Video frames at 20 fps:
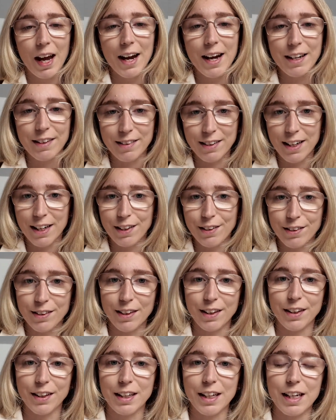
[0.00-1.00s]
It is
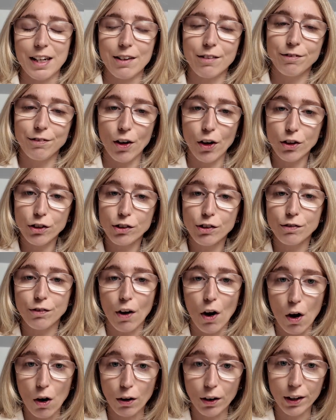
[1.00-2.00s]
the 1st of
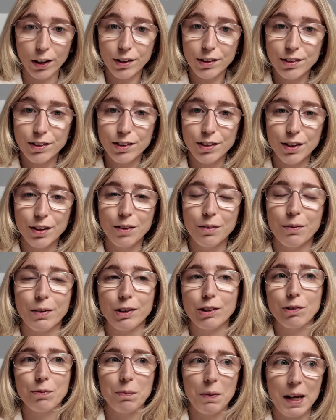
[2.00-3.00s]
August,
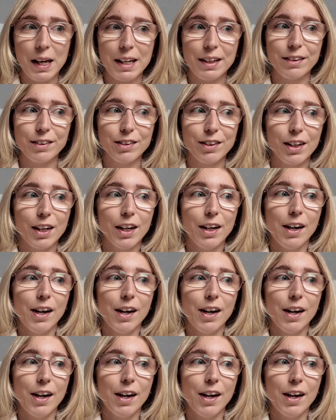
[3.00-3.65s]
which means